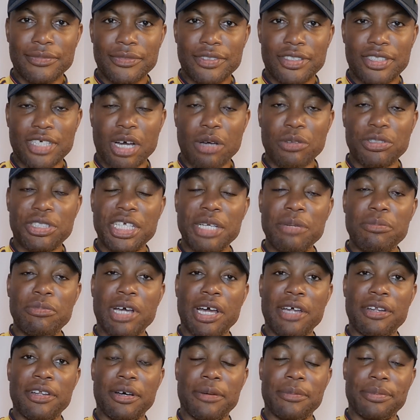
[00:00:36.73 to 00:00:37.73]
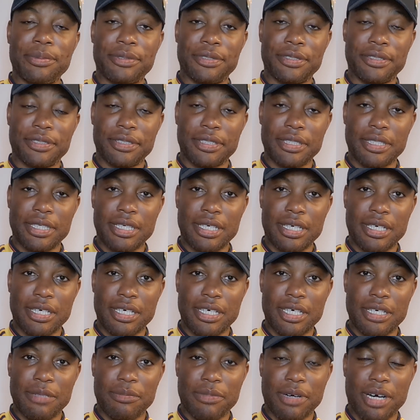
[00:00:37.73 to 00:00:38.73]
start team lineups.
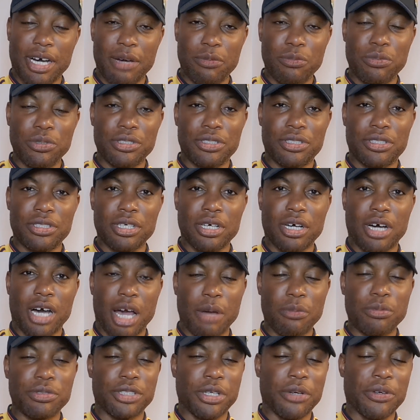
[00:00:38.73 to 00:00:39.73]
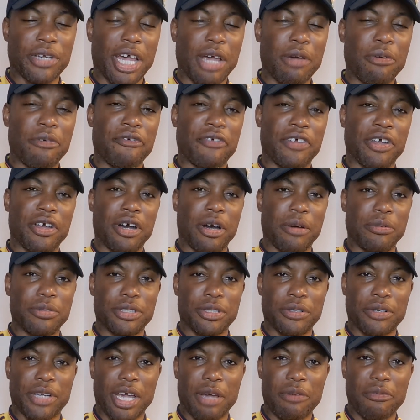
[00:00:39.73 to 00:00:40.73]
I was okay with it. I was
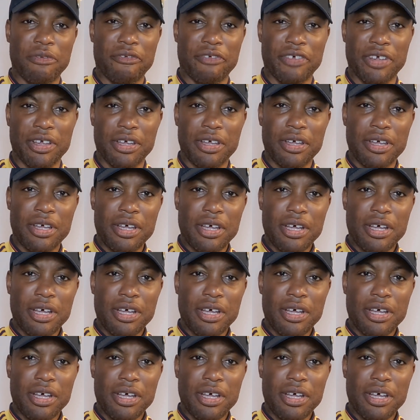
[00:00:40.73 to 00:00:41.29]
okay with it.